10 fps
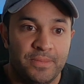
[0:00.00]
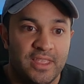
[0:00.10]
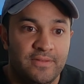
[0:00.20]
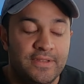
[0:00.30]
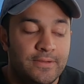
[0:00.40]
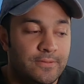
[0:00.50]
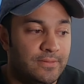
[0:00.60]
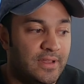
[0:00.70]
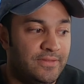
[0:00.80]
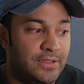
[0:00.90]
if you
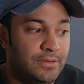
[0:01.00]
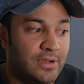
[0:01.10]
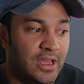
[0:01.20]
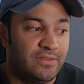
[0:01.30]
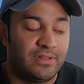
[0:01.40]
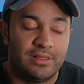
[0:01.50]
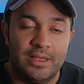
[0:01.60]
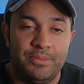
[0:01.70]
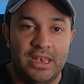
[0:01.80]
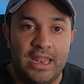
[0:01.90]
kind of
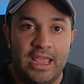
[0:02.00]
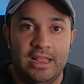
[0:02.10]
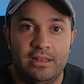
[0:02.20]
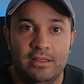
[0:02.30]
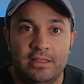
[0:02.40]
eliminate